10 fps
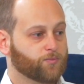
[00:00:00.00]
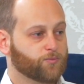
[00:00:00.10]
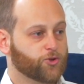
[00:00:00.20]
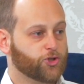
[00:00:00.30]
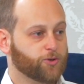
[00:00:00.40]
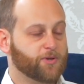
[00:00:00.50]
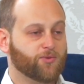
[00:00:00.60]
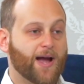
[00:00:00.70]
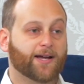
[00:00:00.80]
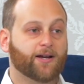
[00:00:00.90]
should be
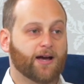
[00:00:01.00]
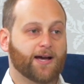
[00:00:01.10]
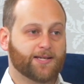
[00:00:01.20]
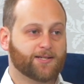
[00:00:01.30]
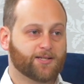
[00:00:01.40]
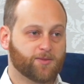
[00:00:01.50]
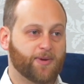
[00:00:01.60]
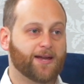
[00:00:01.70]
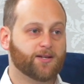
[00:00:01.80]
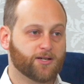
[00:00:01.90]
recognized as
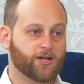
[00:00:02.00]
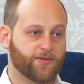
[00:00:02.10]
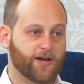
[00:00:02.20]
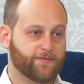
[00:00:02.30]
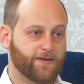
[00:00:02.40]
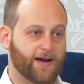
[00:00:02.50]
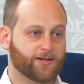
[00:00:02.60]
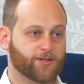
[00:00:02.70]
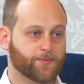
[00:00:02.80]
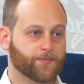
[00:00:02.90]
dependent on that fact.